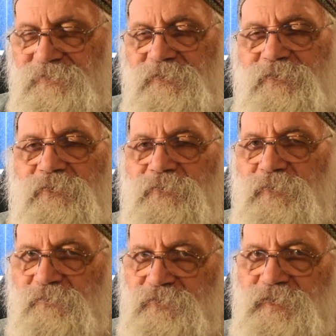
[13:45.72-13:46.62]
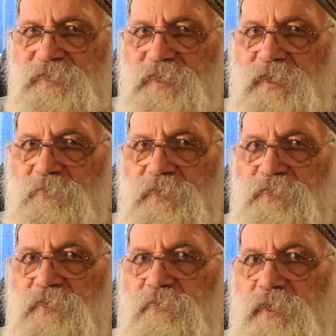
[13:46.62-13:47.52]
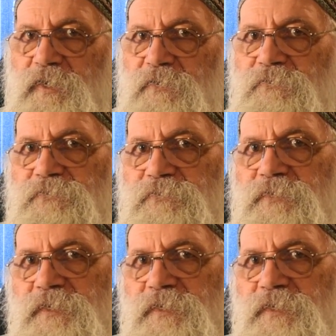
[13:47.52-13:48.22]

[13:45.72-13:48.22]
You know, we have to take that with a grain of...